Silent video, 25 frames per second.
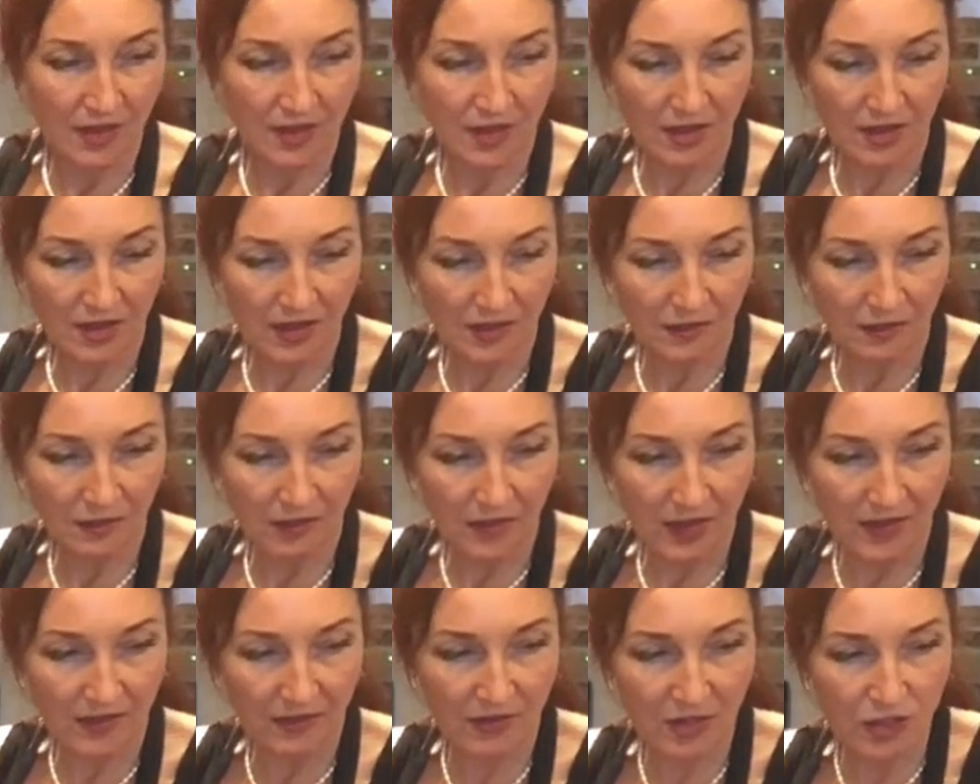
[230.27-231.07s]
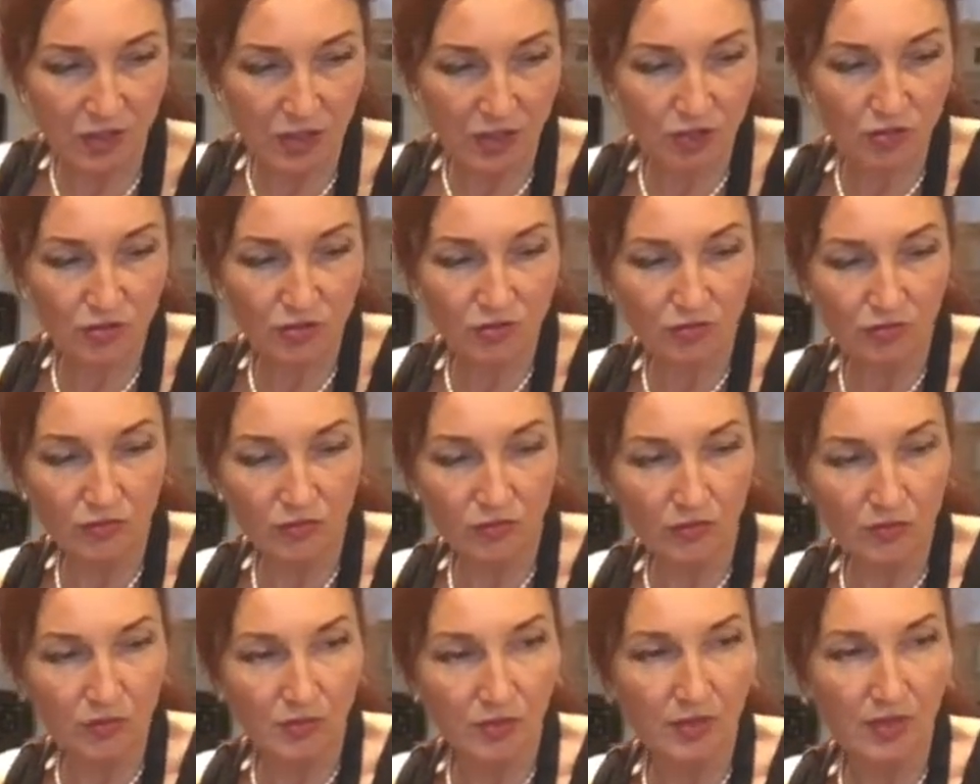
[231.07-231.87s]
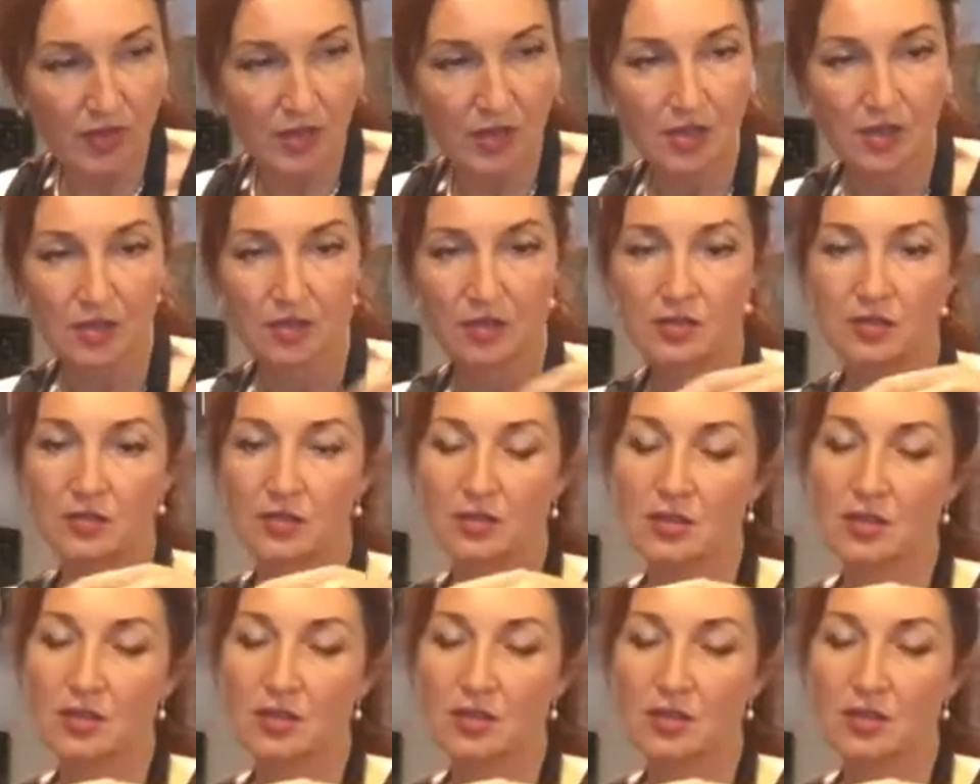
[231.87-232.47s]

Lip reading: the flavor is pretty